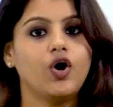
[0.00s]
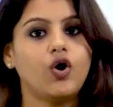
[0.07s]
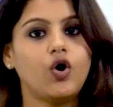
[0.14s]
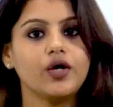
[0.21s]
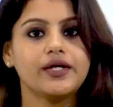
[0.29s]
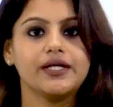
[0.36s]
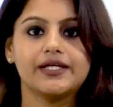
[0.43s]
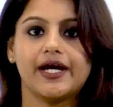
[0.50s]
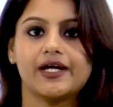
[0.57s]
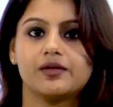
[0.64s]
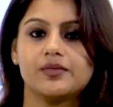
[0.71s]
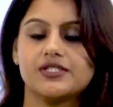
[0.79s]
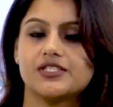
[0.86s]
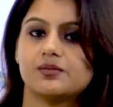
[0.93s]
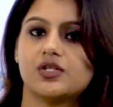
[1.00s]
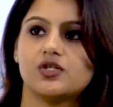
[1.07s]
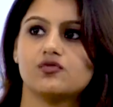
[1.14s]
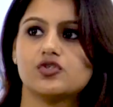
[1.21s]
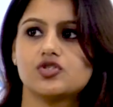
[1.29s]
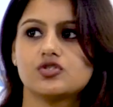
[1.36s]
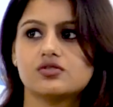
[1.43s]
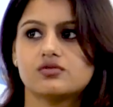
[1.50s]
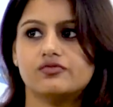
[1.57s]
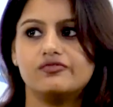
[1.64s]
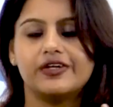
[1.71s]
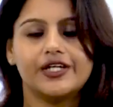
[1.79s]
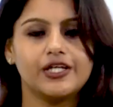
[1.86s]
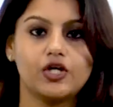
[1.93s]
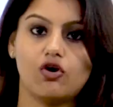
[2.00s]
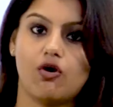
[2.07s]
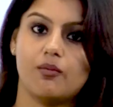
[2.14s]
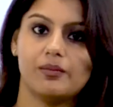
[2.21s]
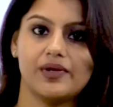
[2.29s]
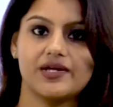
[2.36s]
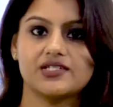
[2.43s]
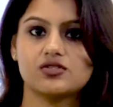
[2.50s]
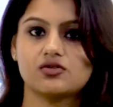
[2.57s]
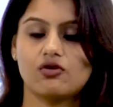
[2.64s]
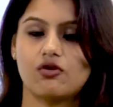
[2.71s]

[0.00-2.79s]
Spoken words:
or it can be something which is very complex